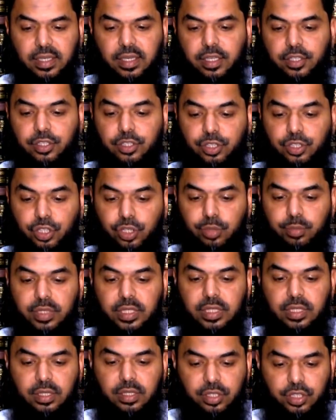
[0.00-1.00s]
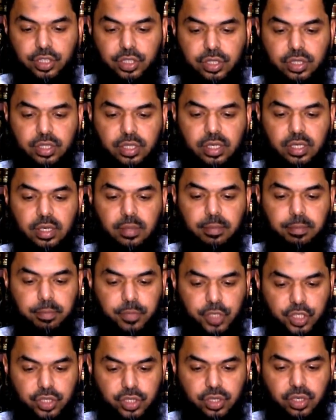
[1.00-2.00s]
a German Christian
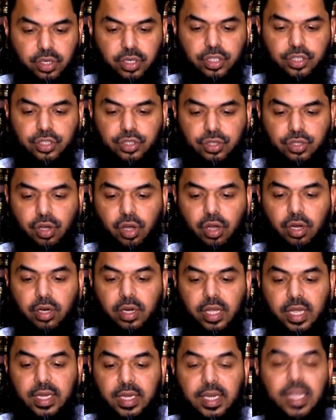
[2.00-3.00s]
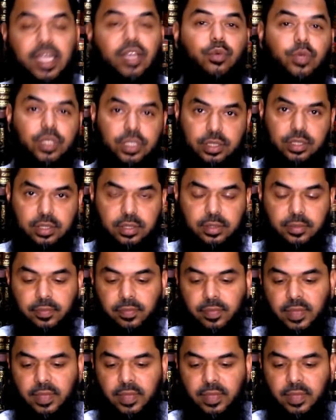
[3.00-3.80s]
missionary, scholar, and linguist.